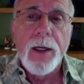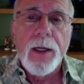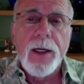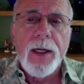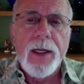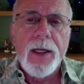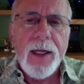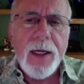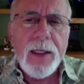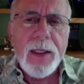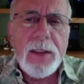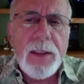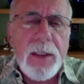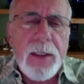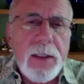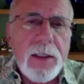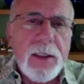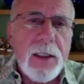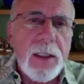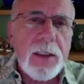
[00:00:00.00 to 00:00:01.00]
In
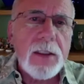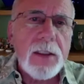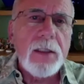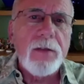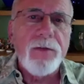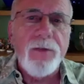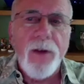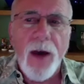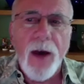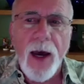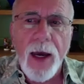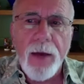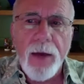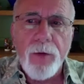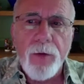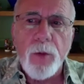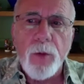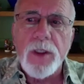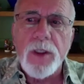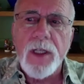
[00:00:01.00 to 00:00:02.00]
1965, it
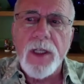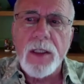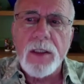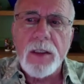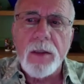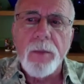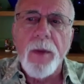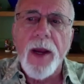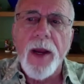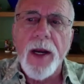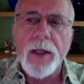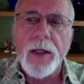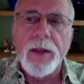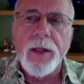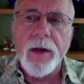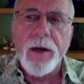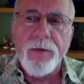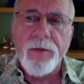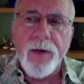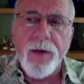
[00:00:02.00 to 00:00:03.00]
was estimated
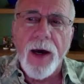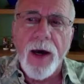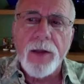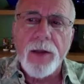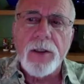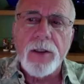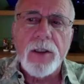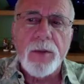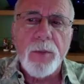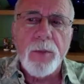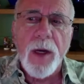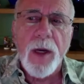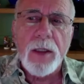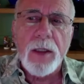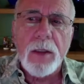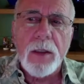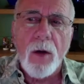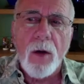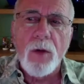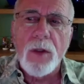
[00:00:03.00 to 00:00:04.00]
that a father
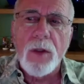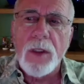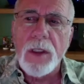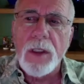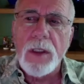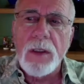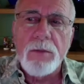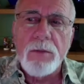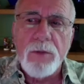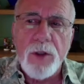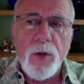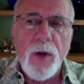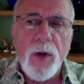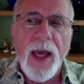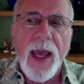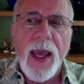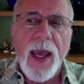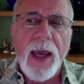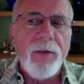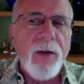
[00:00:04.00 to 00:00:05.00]
spent only
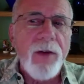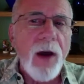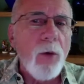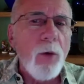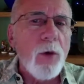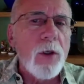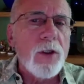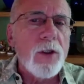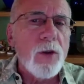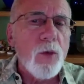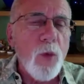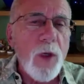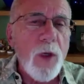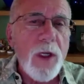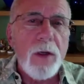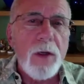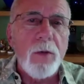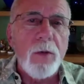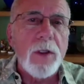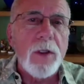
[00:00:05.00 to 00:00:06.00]
2.5 hours a
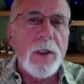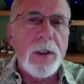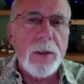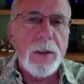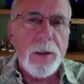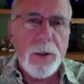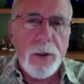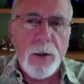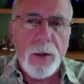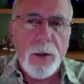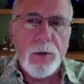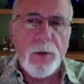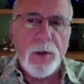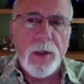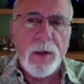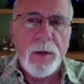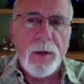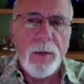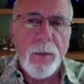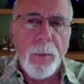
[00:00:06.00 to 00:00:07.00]
week with his children.
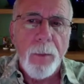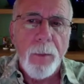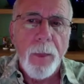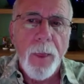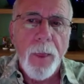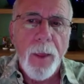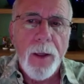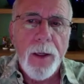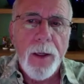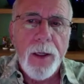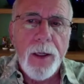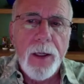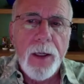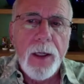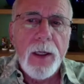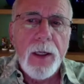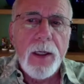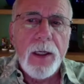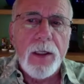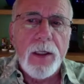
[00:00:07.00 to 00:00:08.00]

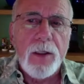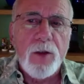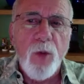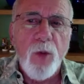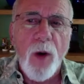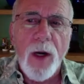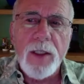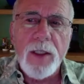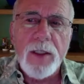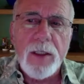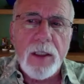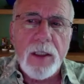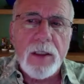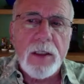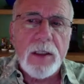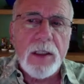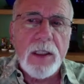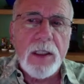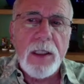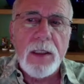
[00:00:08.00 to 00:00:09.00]
In
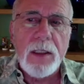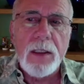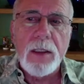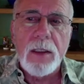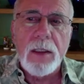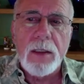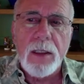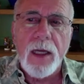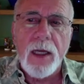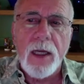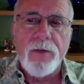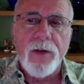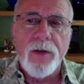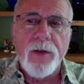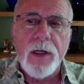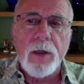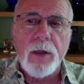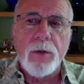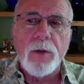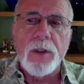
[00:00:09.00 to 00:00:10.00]
2016, that
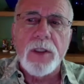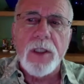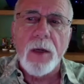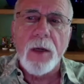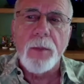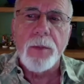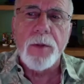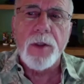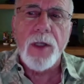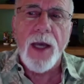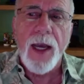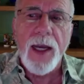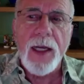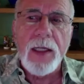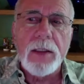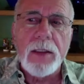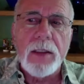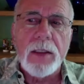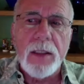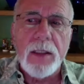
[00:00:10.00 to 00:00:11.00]
figure was up to
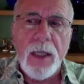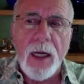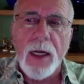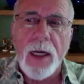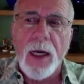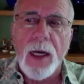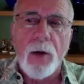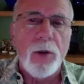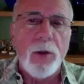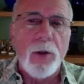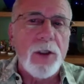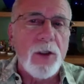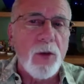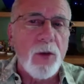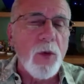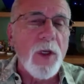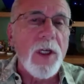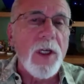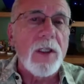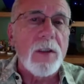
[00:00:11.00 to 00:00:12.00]
8 to 10 hours a
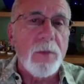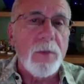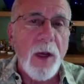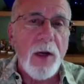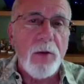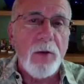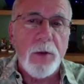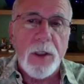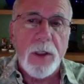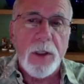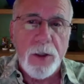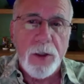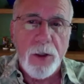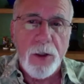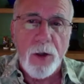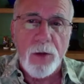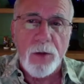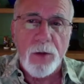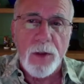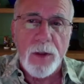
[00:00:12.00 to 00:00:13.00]
week spent with the
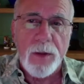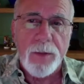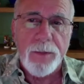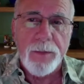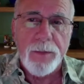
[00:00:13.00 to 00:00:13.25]
children.